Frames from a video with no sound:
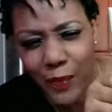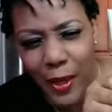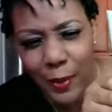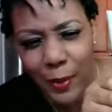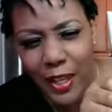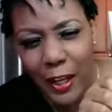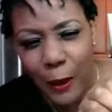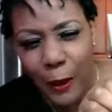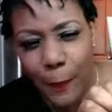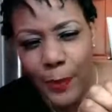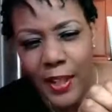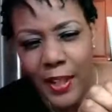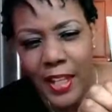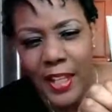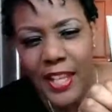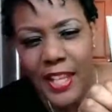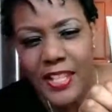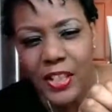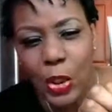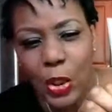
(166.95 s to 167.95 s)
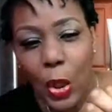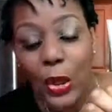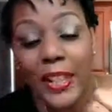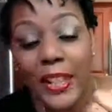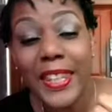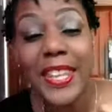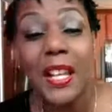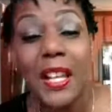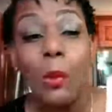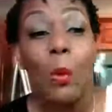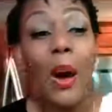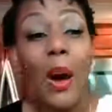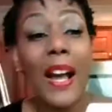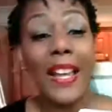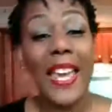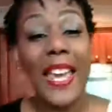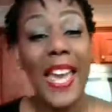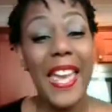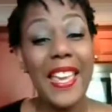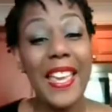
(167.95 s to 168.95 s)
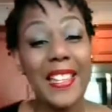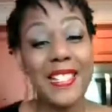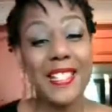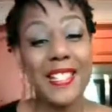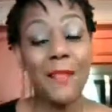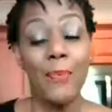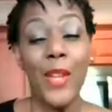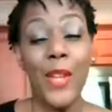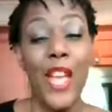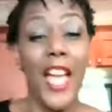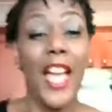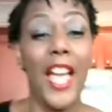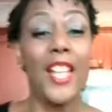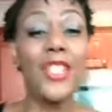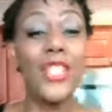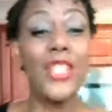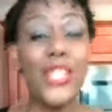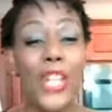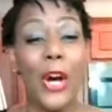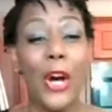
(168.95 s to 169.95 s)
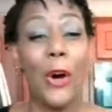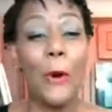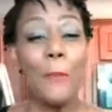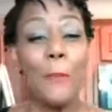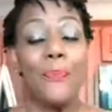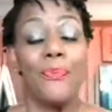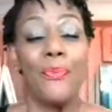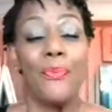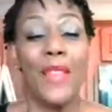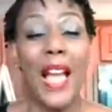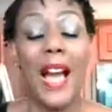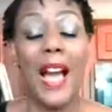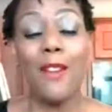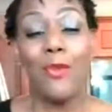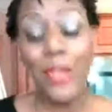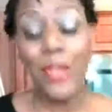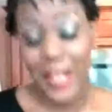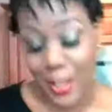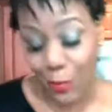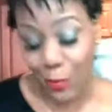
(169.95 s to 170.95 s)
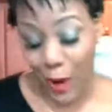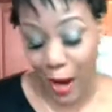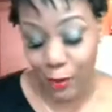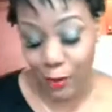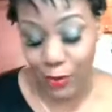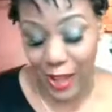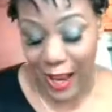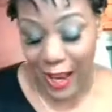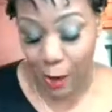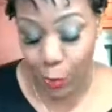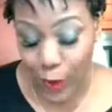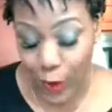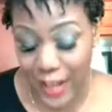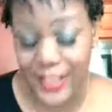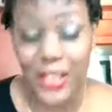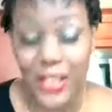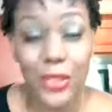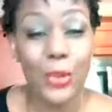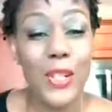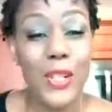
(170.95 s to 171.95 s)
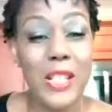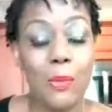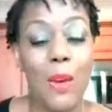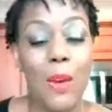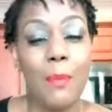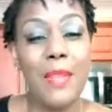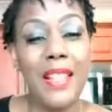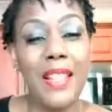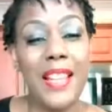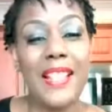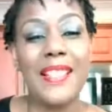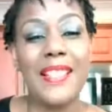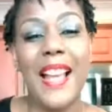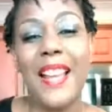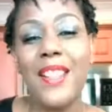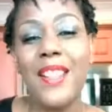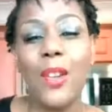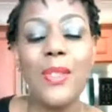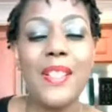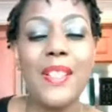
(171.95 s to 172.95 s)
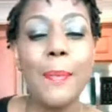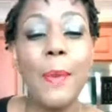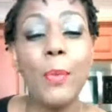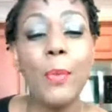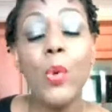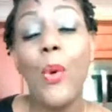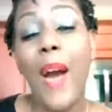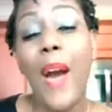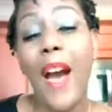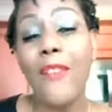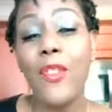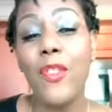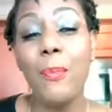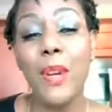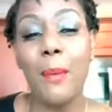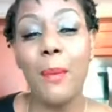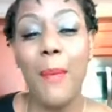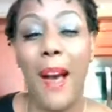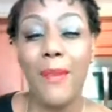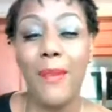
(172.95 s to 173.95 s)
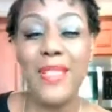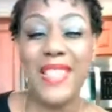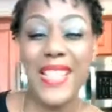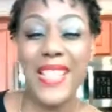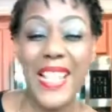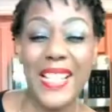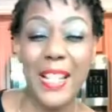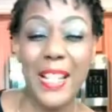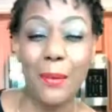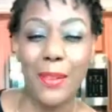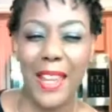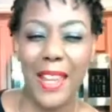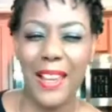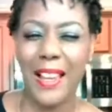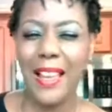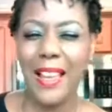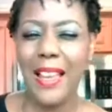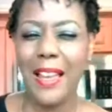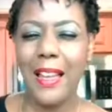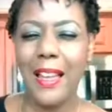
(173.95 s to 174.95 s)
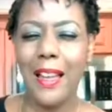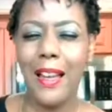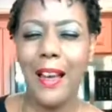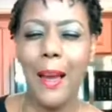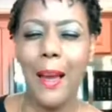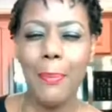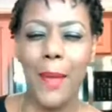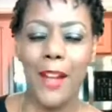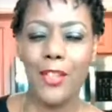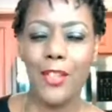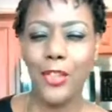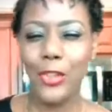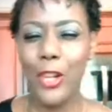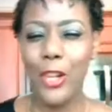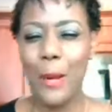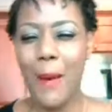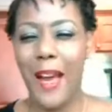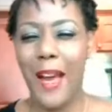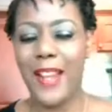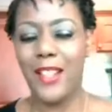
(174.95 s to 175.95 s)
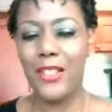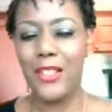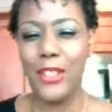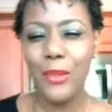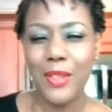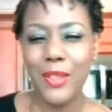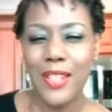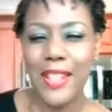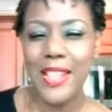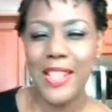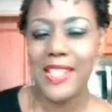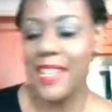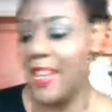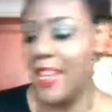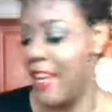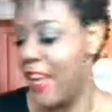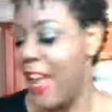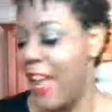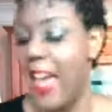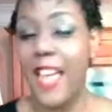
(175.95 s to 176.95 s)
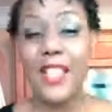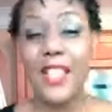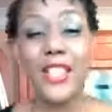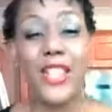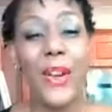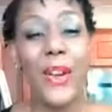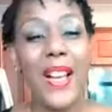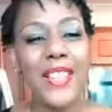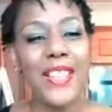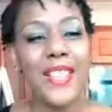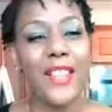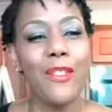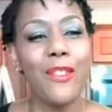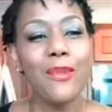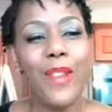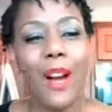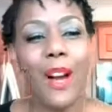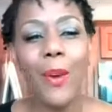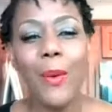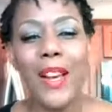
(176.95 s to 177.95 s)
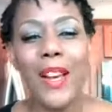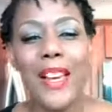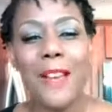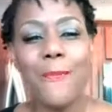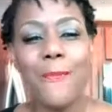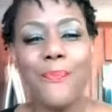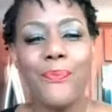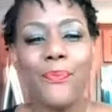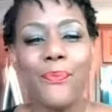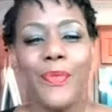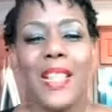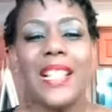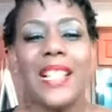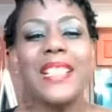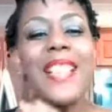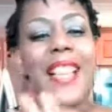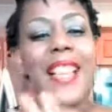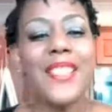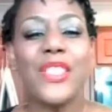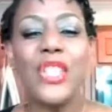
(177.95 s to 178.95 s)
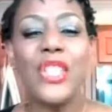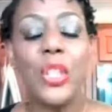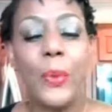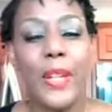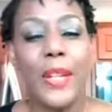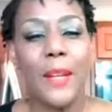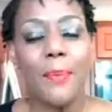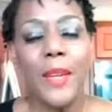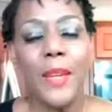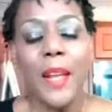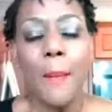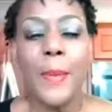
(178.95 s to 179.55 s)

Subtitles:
There we go. It's called quinoa cakes. And so I want to do this one because I know some people who have the book might have seen it and like, I'm not sure about how to do this. And so I said, you know what? Let's do it.